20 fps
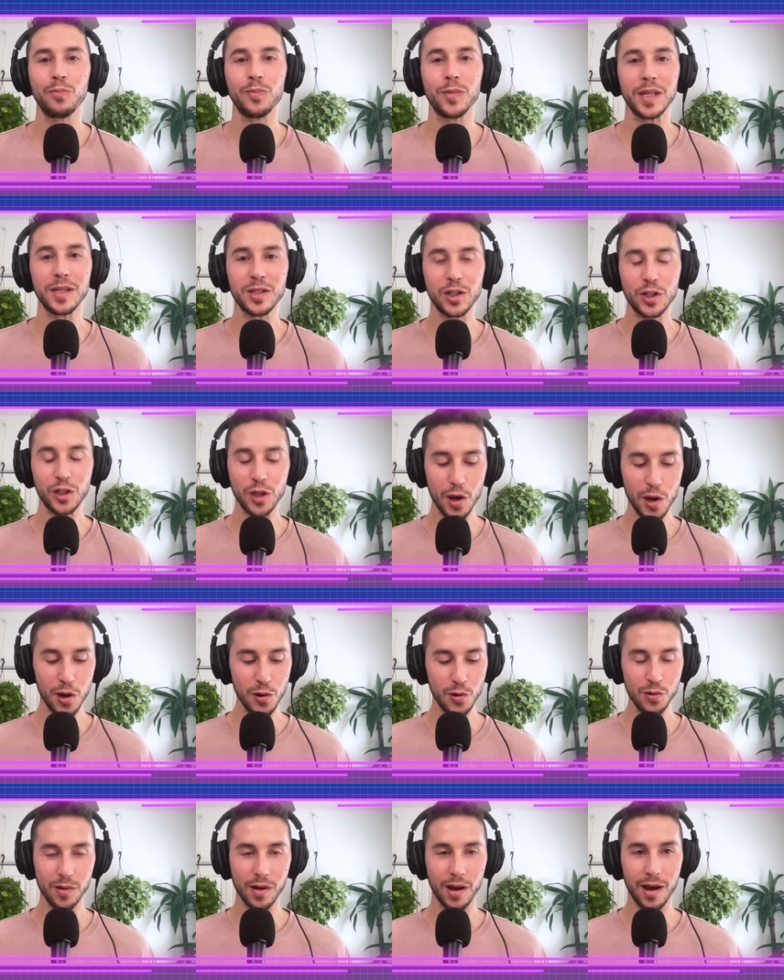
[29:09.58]
this
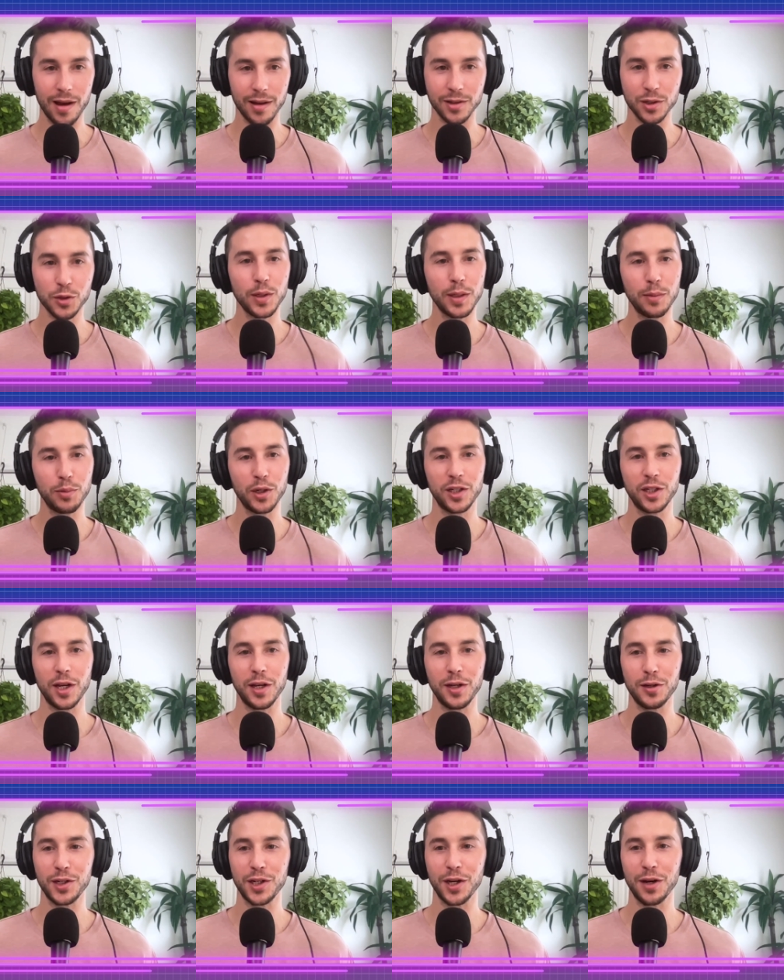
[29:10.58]
show uh, truly appreciate
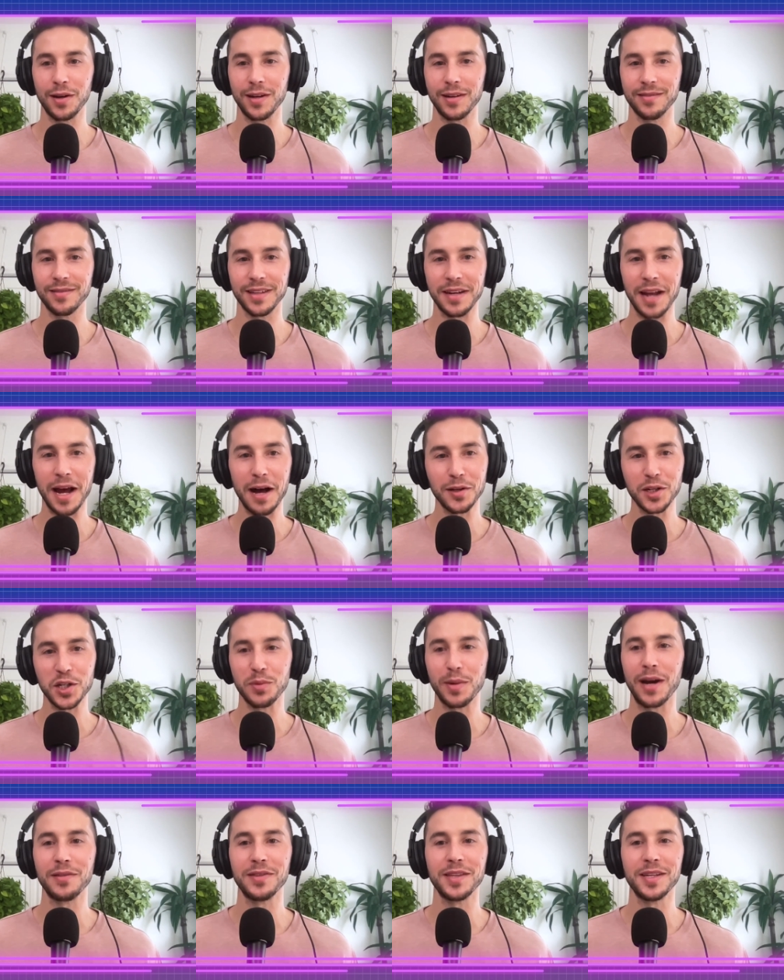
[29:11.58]
you sharing the knowledge
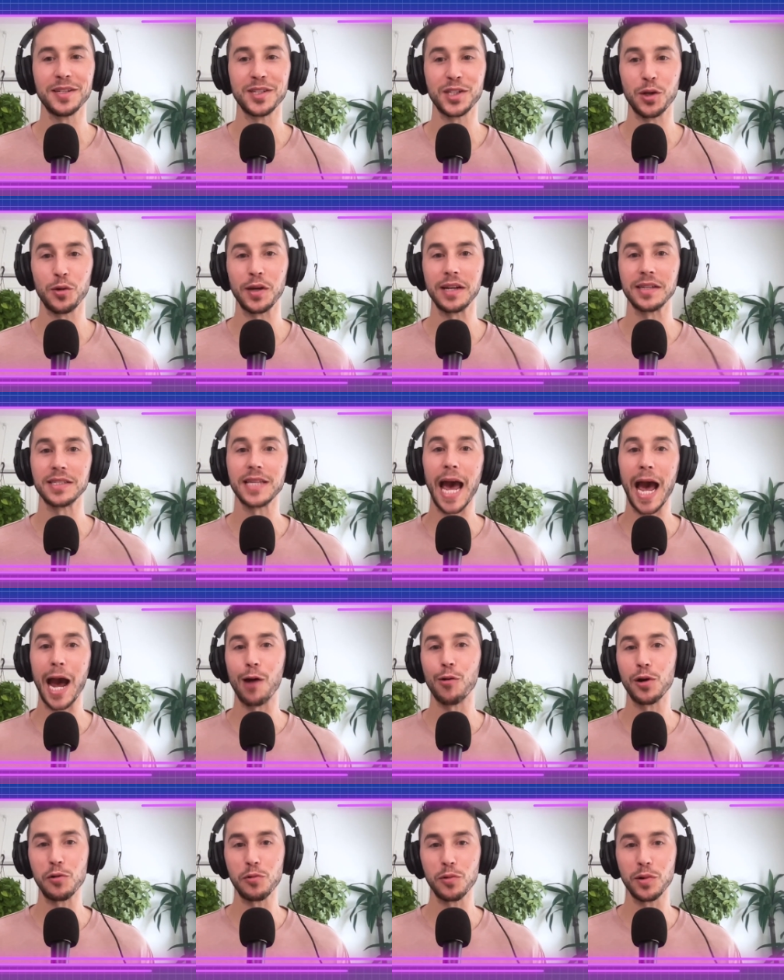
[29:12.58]
about this showing us
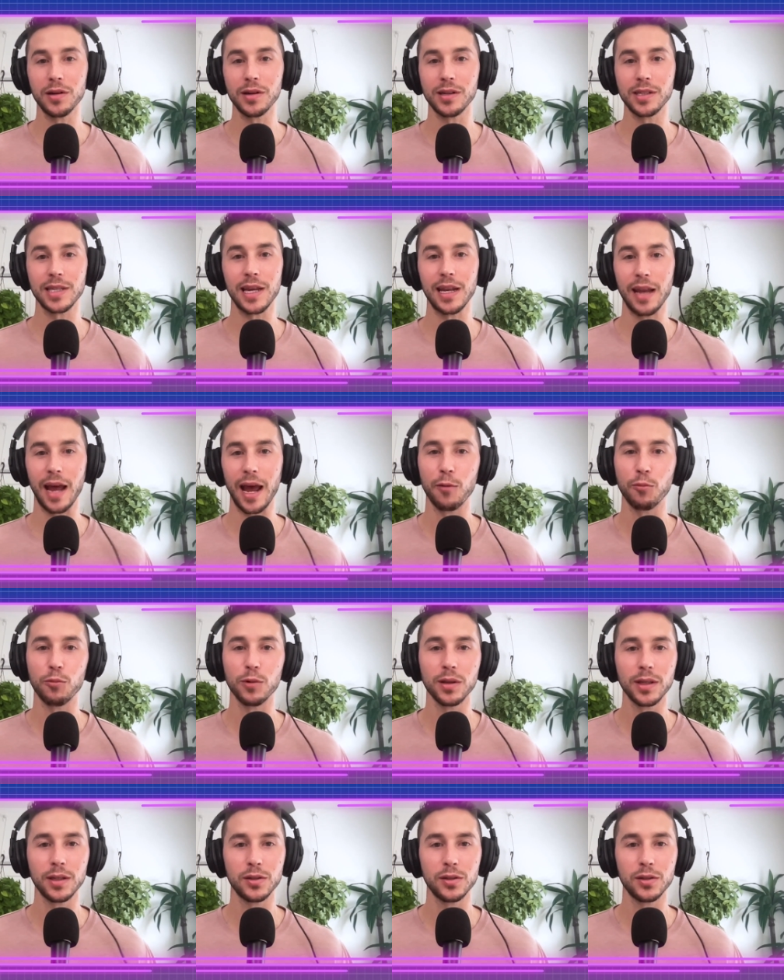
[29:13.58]
how it works and i really